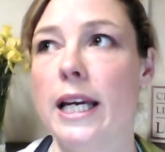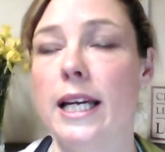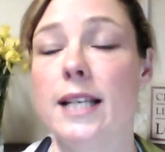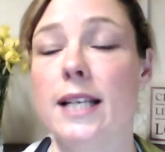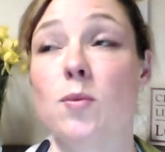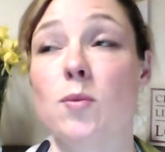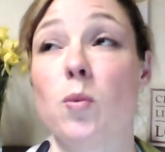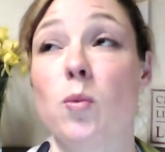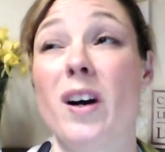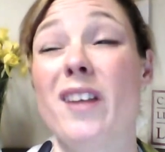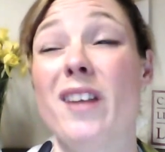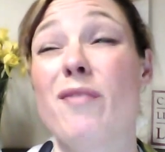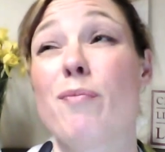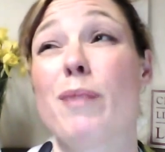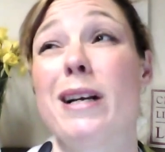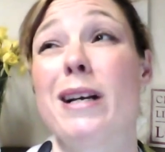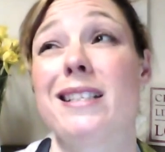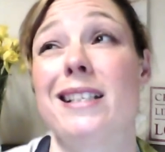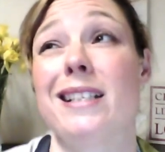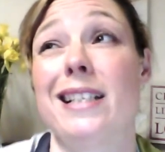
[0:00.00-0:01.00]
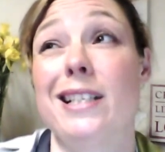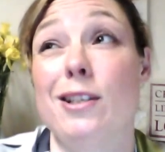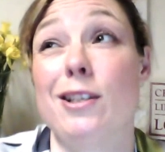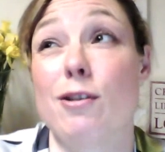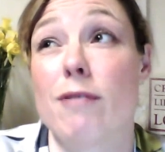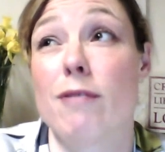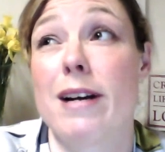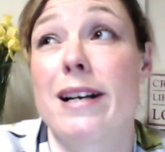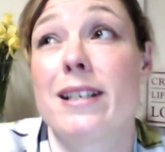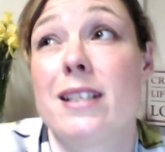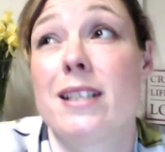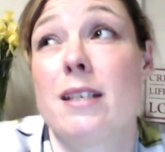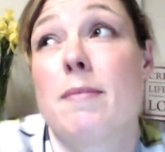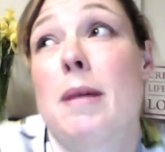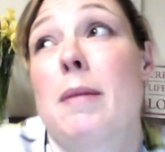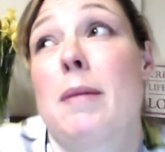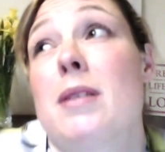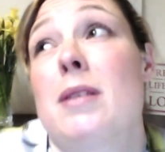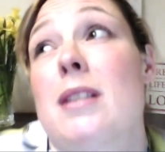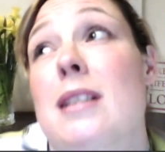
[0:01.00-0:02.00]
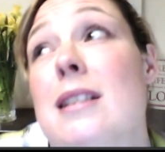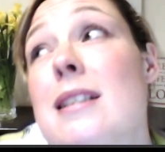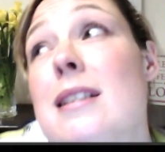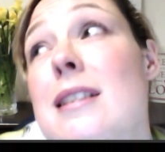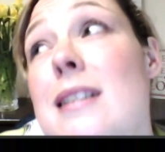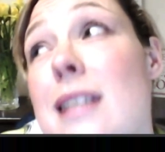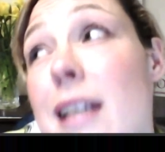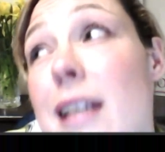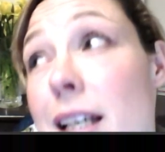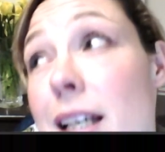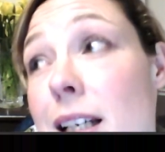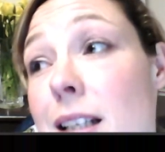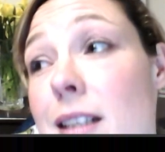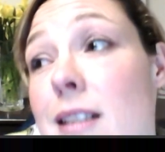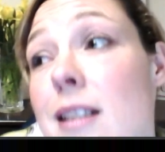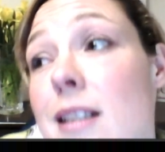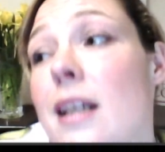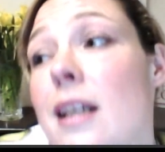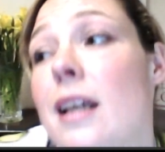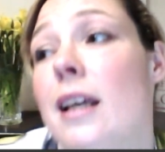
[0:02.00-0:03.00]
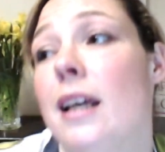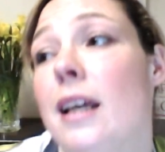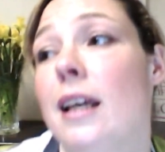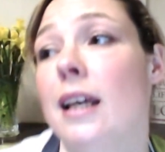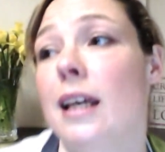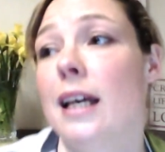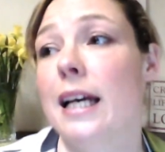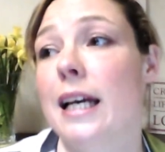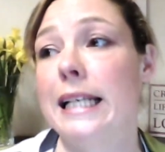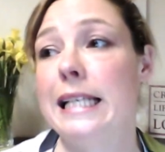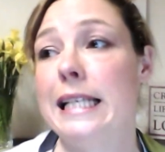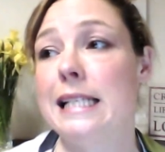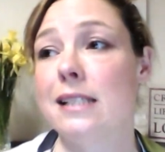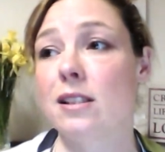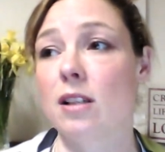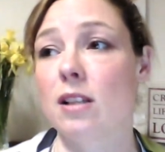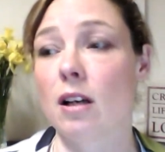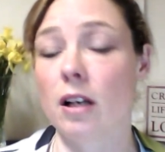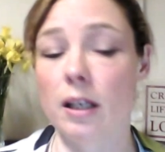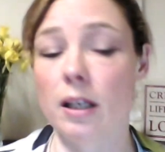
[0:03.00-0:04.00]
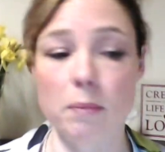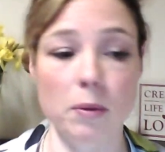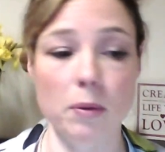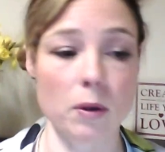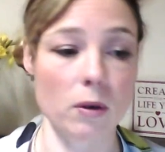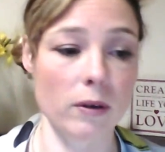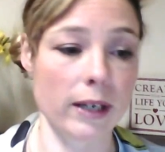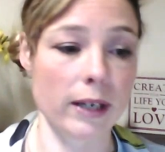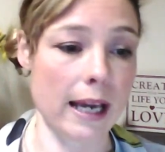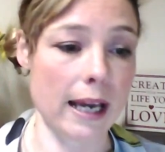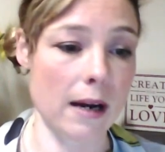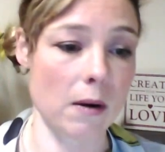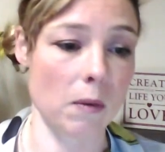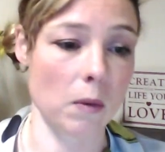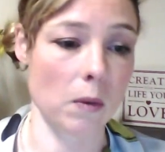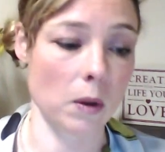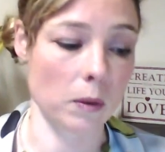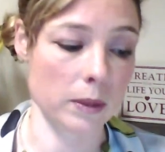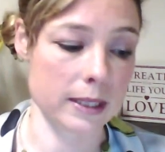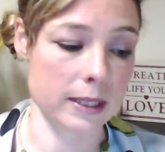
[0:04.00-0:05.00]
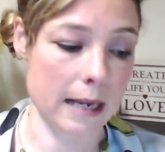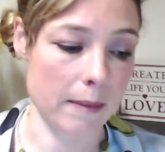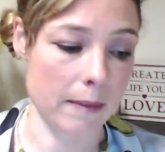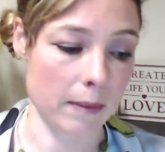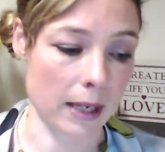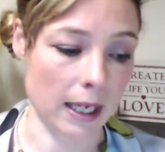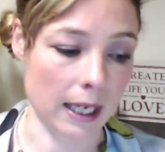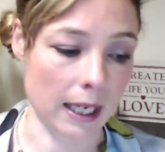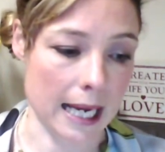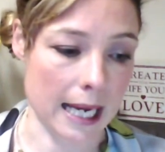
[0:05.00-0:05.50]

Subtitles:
His wife practically dragged him up to the stand, and he started pouring out what was happening.